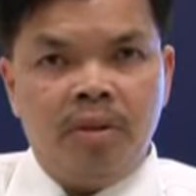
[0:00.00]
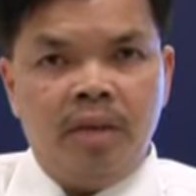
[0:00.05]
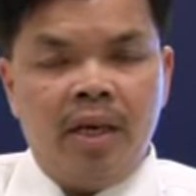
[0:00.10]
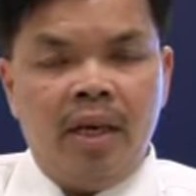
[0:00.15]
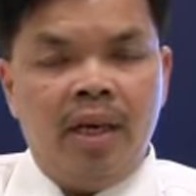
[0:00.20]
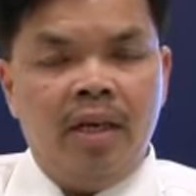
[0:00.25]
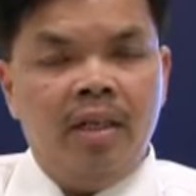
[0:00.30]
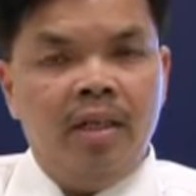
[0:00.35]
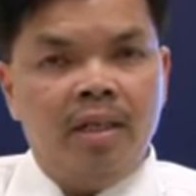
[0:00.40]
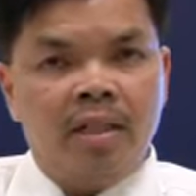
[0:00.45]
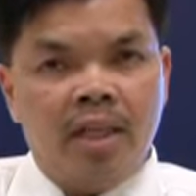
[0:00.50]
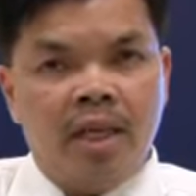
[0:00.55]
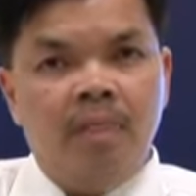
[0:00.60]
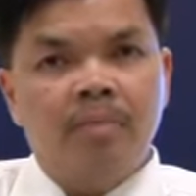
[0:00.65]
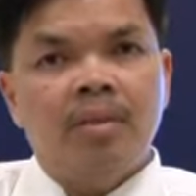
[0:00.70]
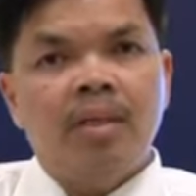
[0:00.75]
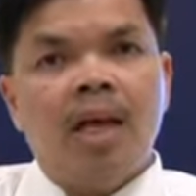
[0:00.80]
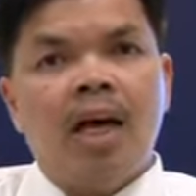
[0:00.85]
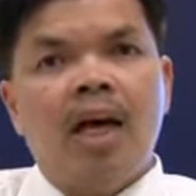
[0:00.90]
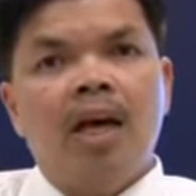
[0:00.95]
At the
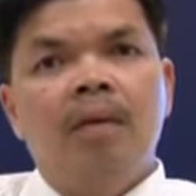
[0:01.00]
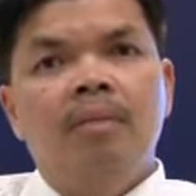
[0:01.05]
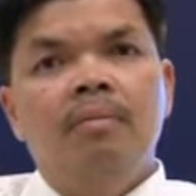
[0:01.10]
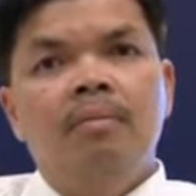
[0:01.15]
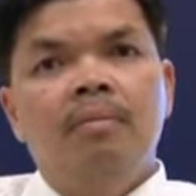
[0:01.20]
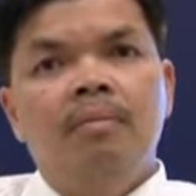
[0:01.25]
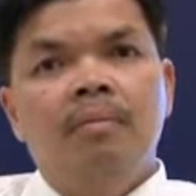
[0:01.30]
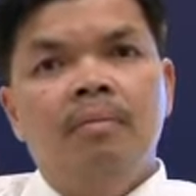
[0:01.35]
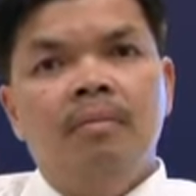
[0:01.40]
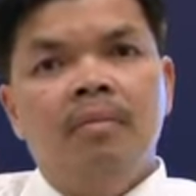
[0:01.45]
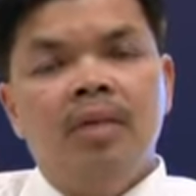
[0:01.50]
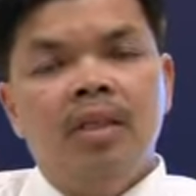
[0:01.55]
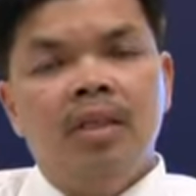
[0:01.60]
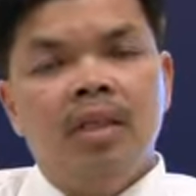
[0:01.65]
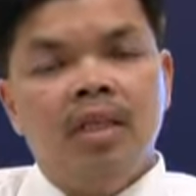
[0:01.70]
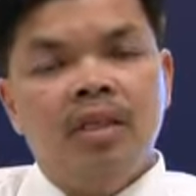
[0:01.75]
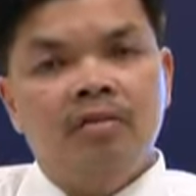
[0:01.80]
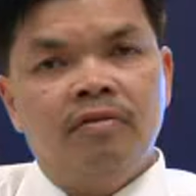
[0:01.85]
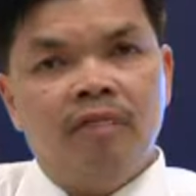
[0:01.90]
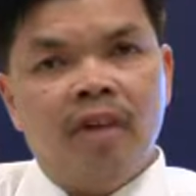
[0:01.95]
same time, it
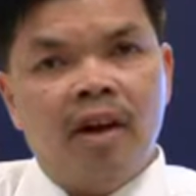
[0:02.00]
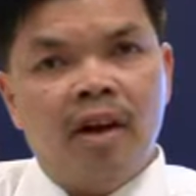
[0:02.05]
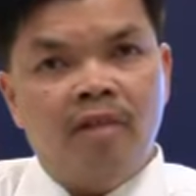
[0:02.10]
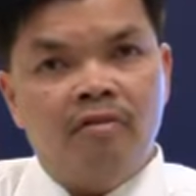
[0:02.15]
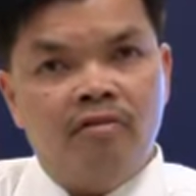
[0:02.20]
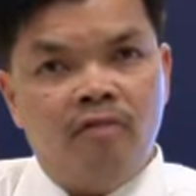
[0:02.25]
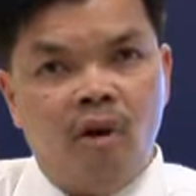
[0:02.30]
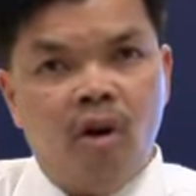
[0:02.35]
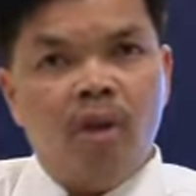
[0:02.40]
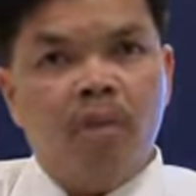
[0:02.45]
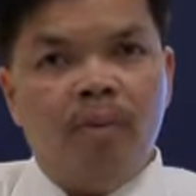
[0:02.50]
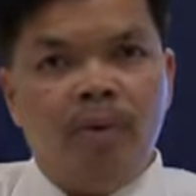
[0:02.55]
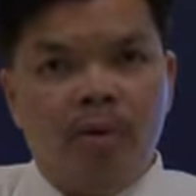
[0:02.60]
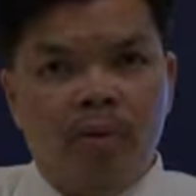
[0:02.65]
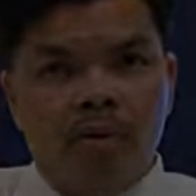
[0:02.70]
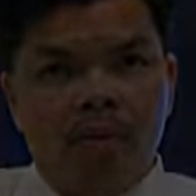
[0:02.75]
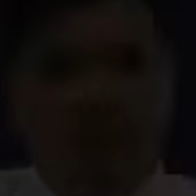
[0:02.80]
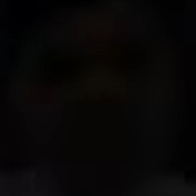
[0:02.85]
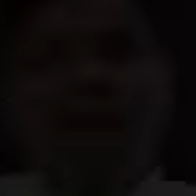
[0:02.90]
is very affordable.